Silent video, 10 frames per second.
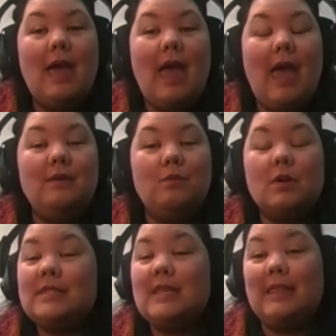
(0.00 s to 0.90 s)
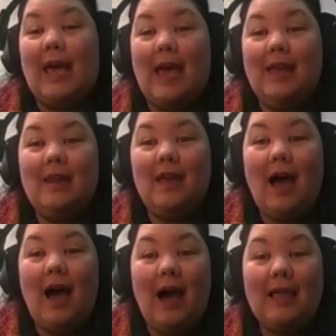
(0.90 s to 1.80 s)
And worse than that,
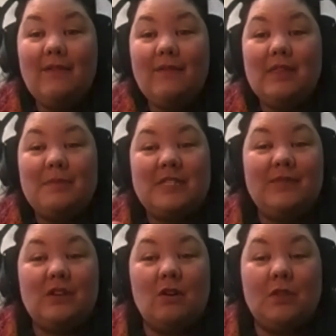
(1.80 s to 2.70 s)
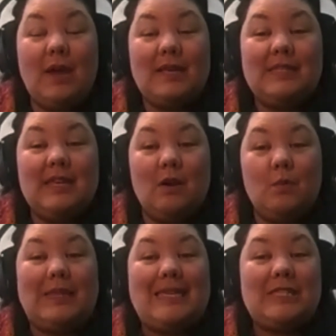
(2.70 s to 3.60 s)
I live in the Pacific Northwest in a
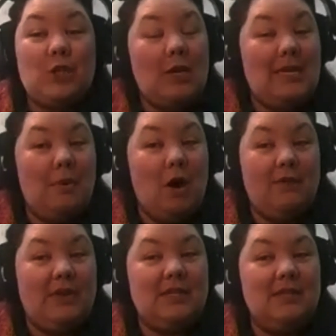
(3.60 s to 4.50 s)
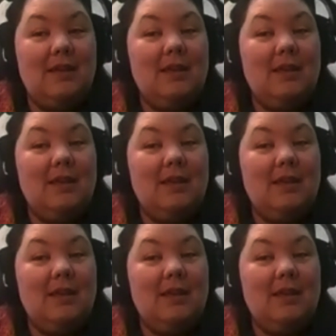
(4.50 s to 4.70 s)
really soggy part of it.